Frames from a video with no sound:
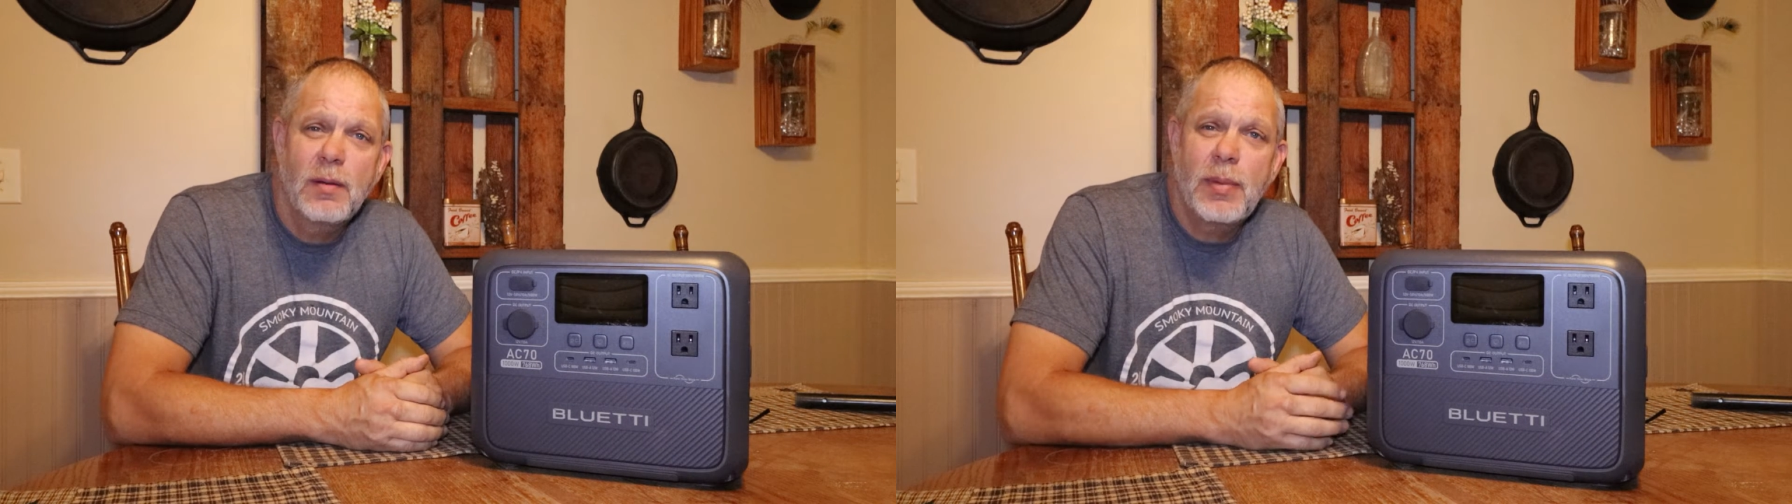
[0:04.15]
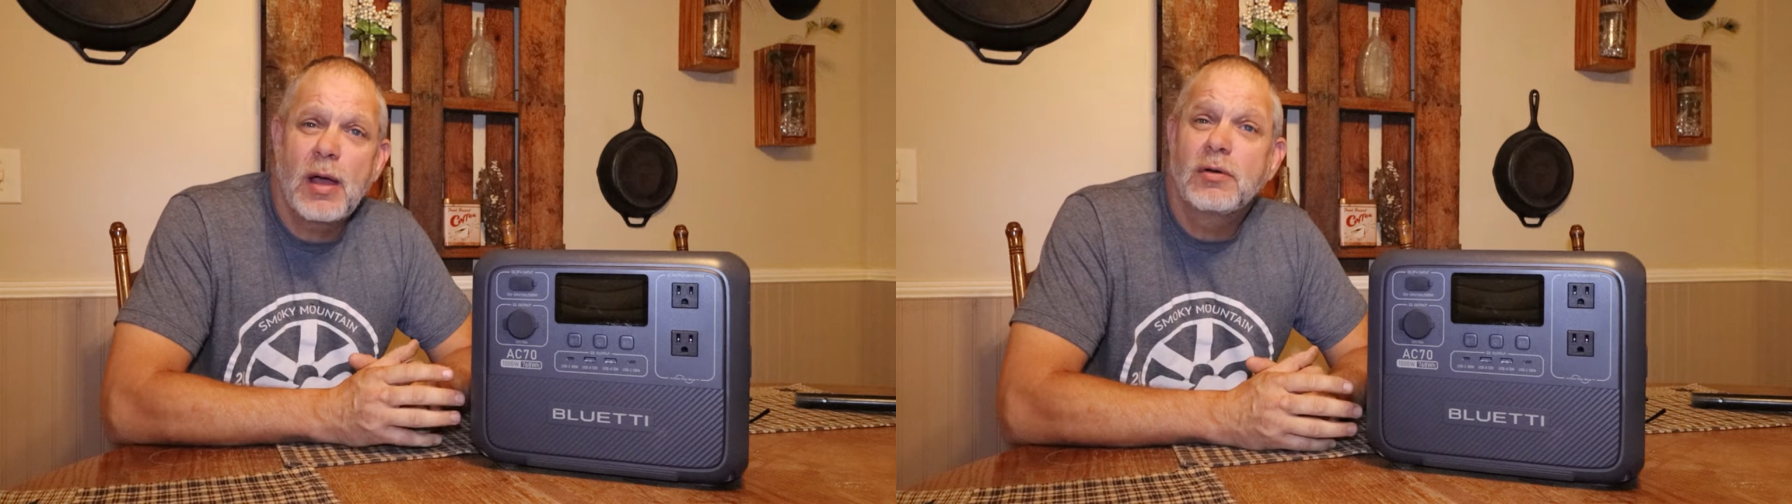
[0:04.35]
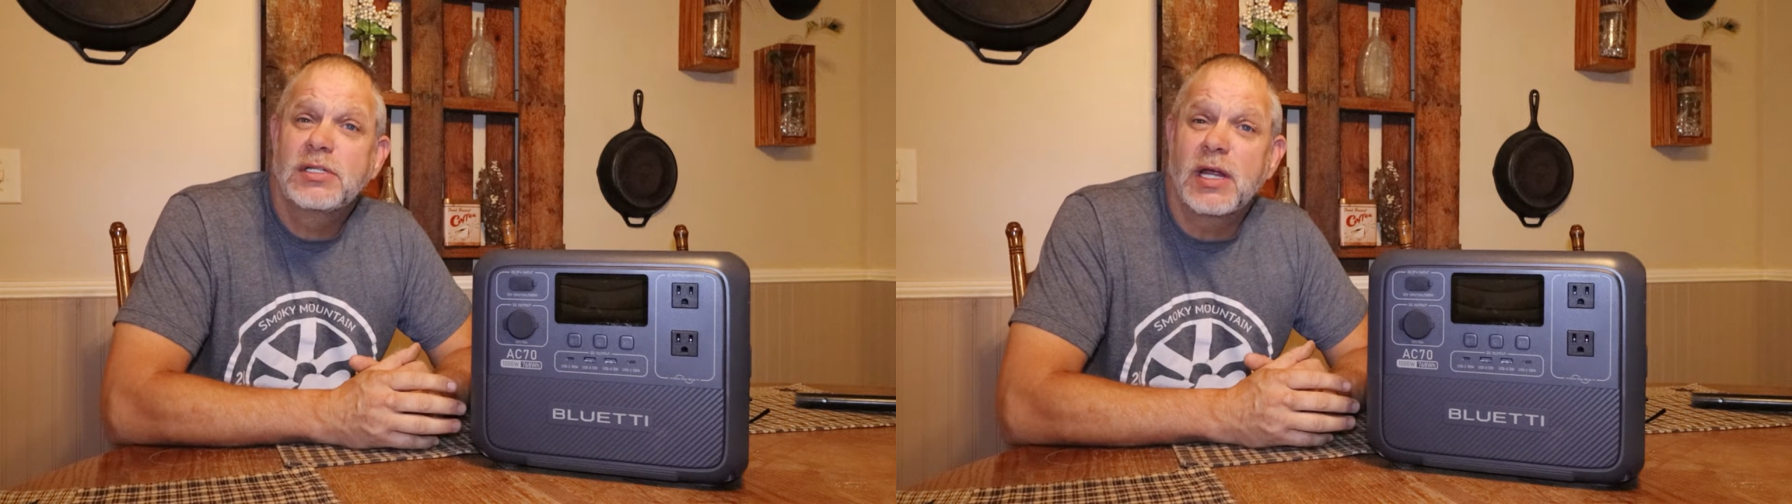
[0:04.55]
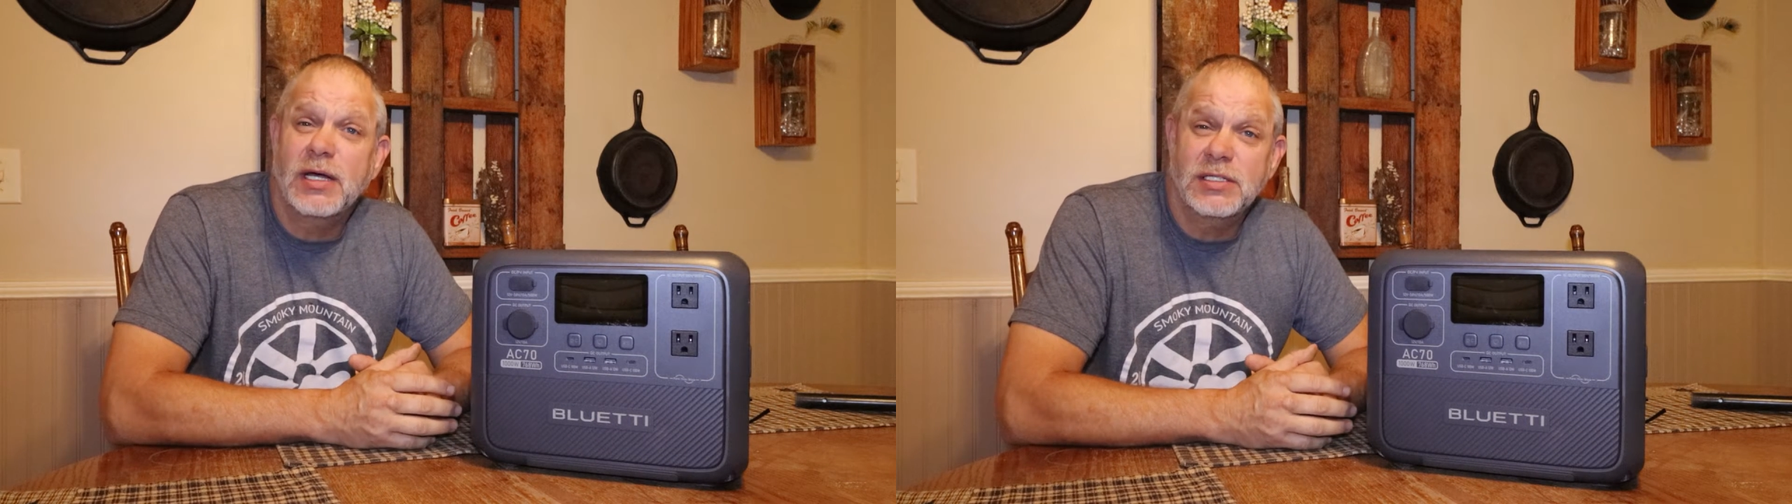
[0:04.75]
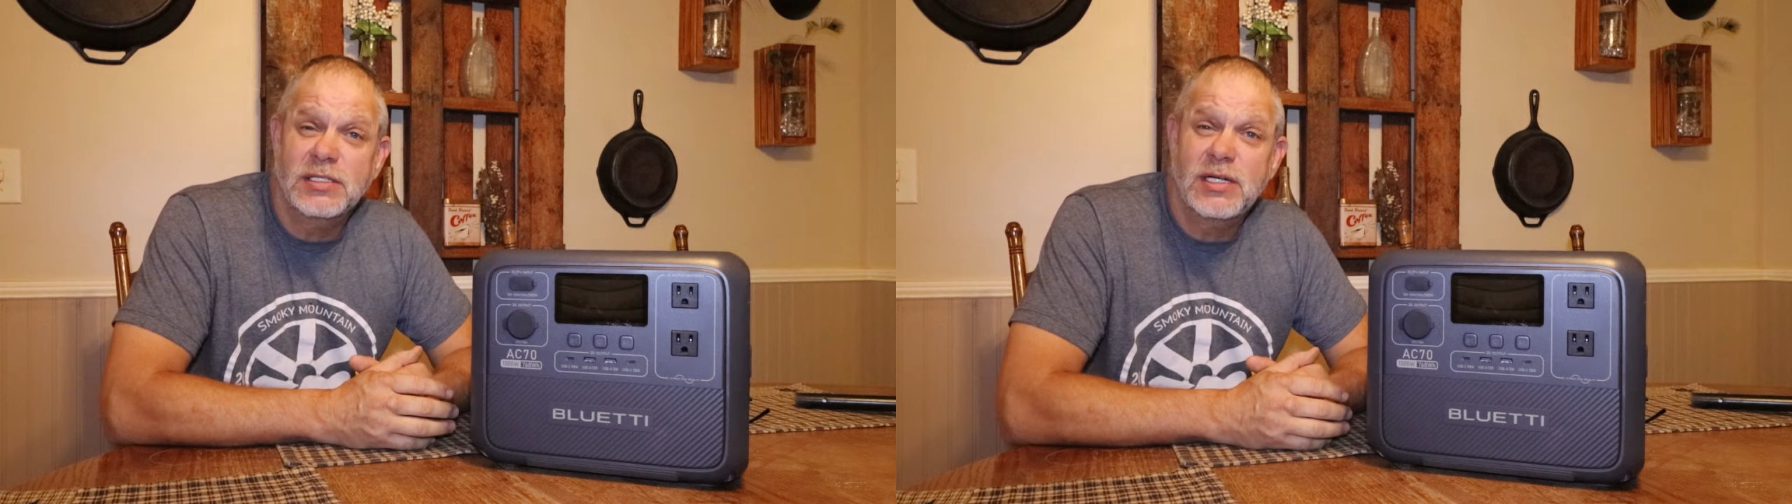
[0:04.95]
power
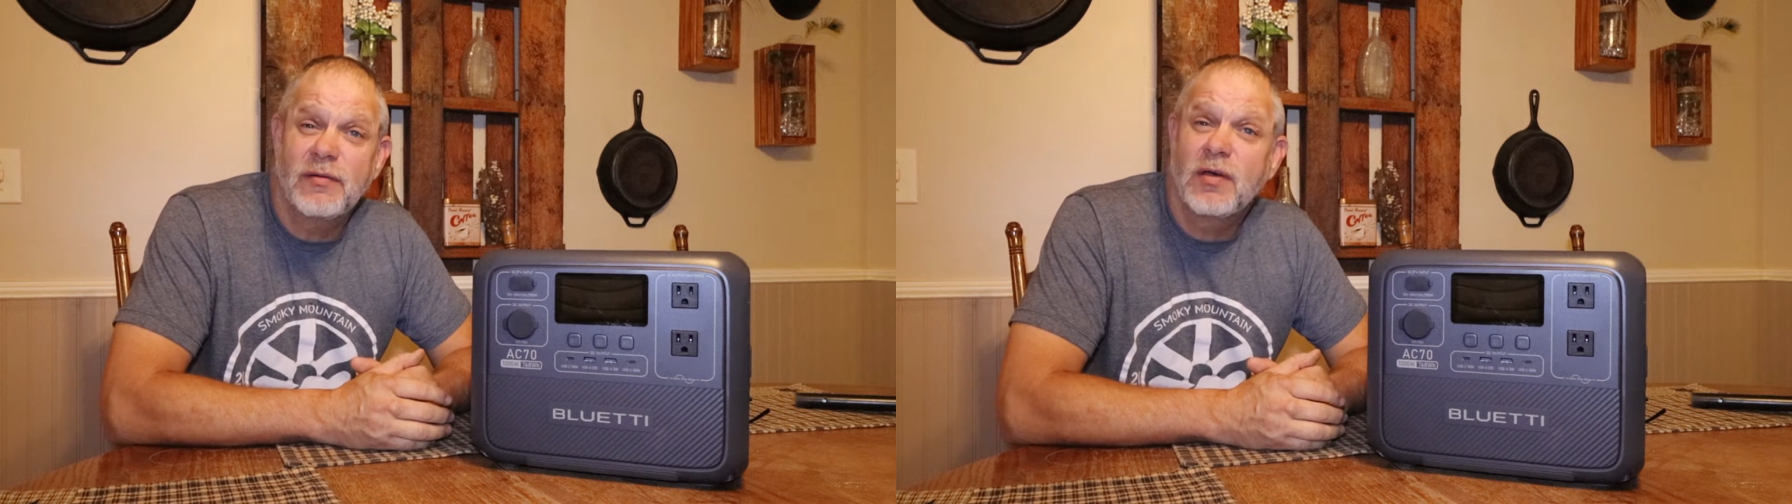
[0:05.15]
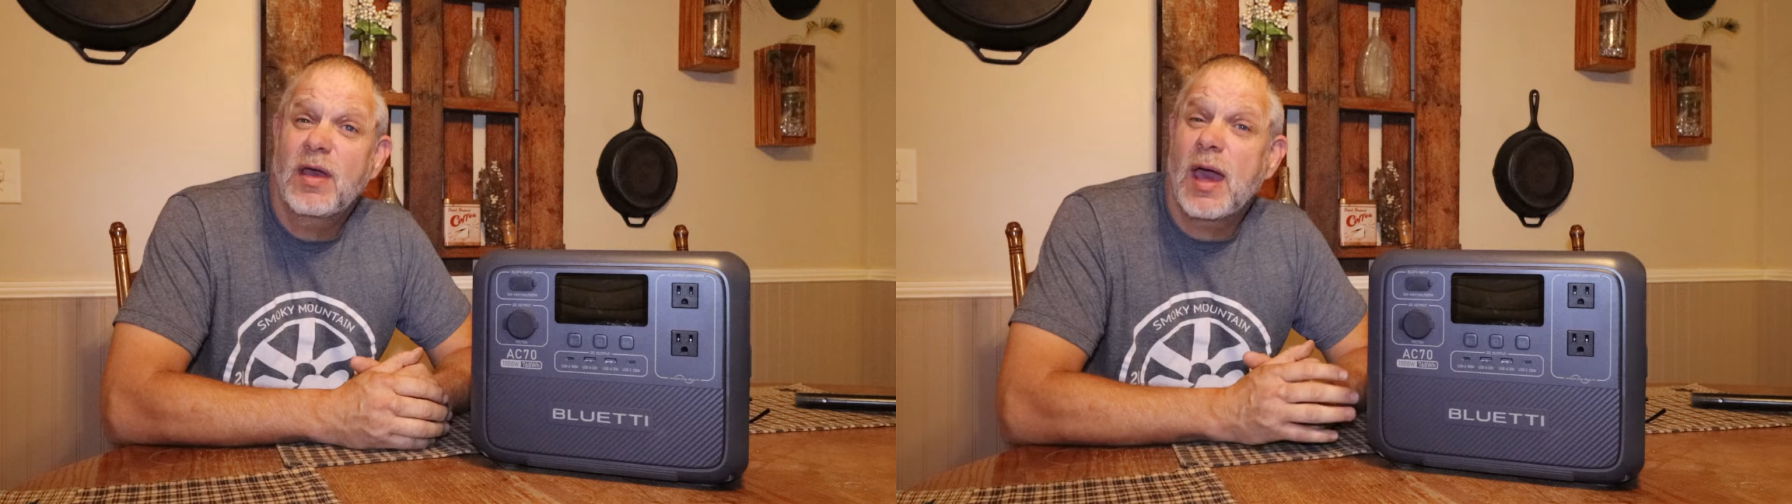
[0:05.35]
stations have